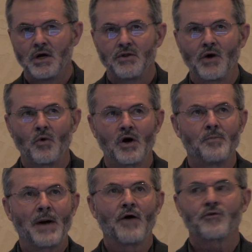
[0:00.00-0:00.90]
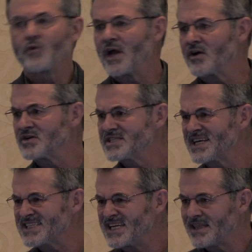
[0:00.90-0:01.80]
there were about
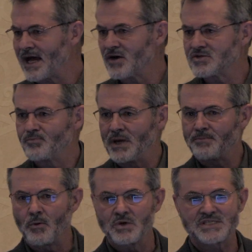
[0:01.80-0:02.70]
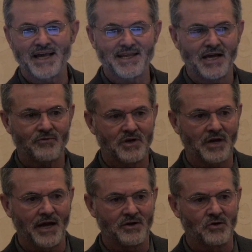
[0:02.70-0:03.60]
360,000 people with psychiatric
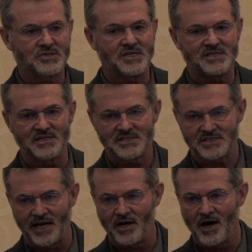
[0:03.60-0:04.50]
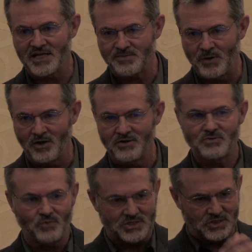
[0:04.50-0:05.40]
diagnoses in state hospitals,
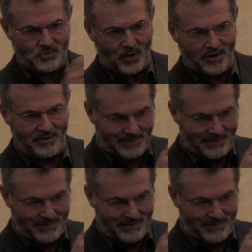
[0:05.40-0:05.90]
which is where,